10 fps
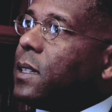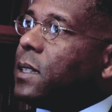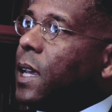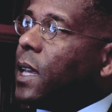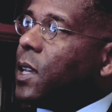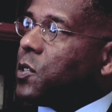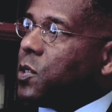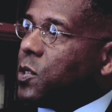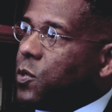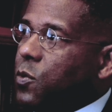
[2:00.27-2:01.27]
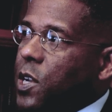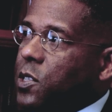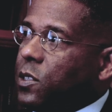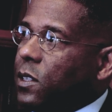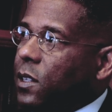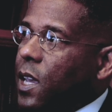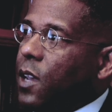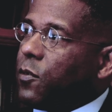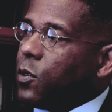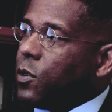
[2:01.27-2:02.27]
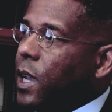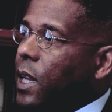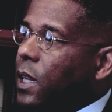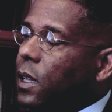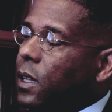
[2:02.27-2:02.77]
take a situation that they have created